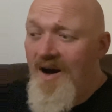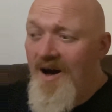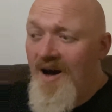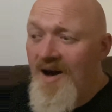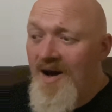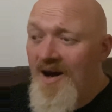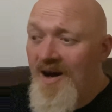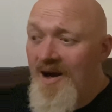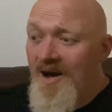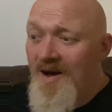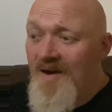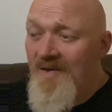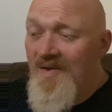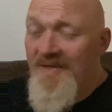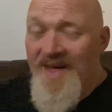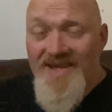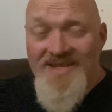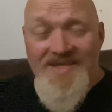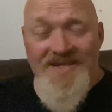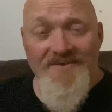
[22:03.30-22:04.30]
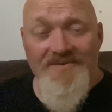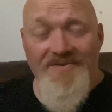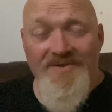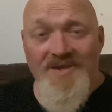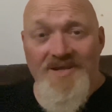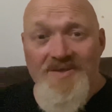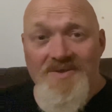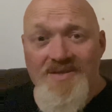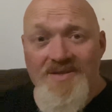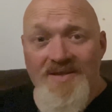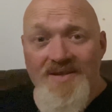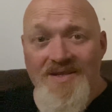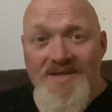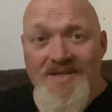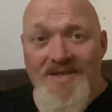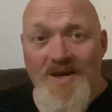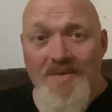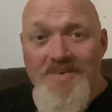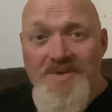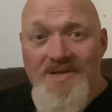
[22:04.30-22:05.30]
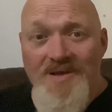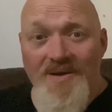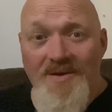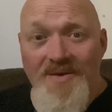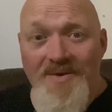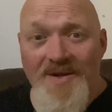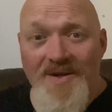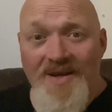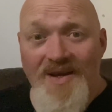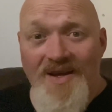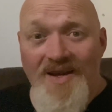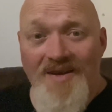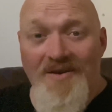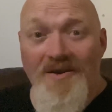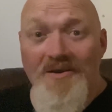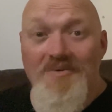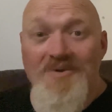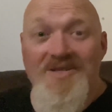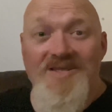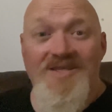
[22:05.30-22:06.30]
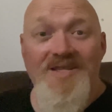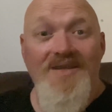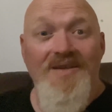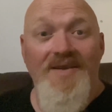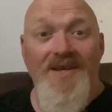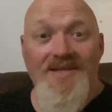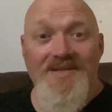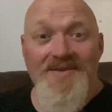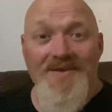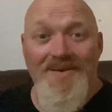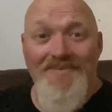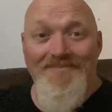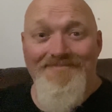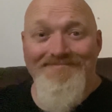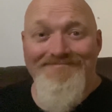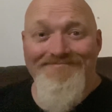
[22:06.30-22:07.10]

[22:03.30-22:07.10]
that's it for this episode, and I will see you next time.